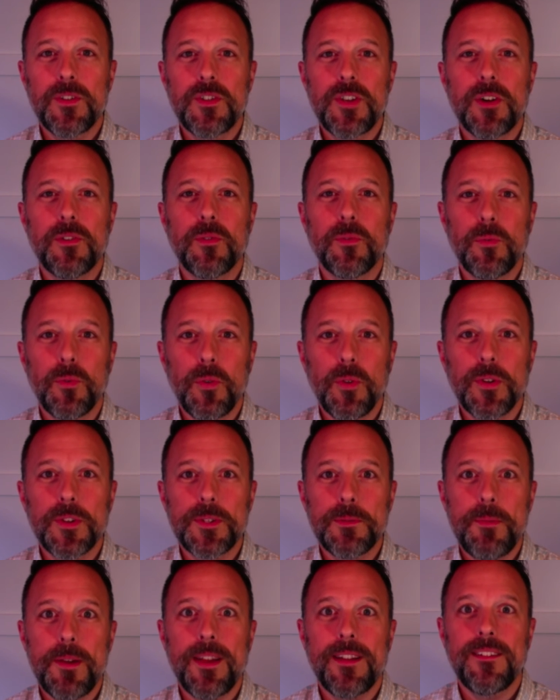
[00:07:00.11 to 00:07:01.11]
general rule
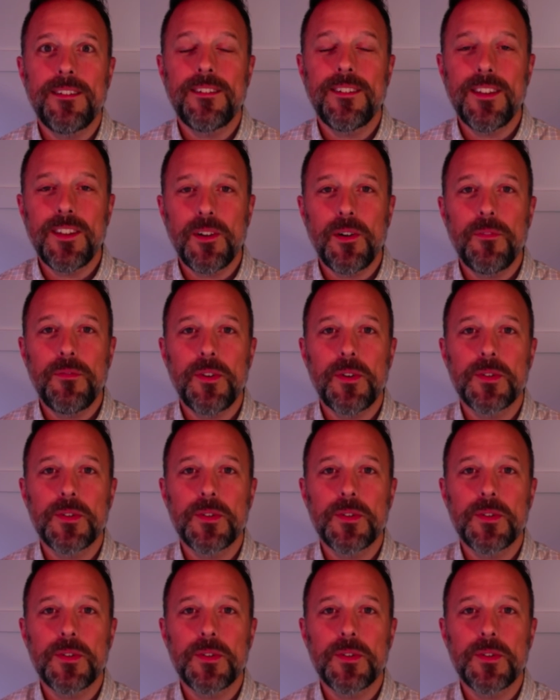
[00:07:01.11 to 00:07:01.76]
has been, if there's